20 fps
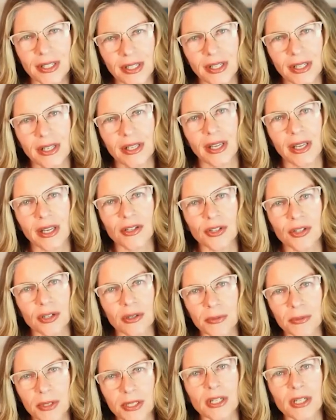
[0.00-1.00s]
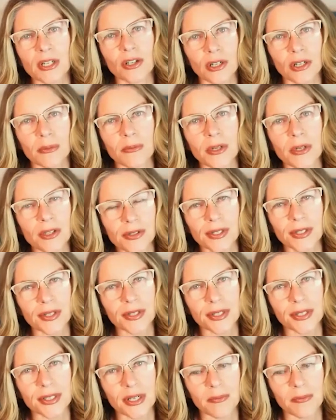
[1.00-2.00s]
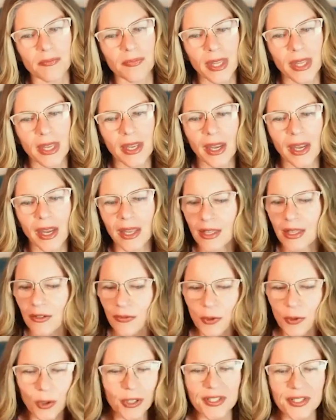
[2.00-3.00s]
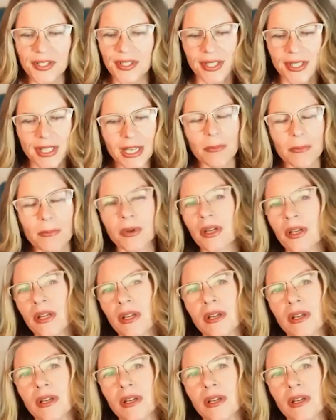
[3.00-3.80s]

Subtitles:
to your immune system. And then, of course, sleep.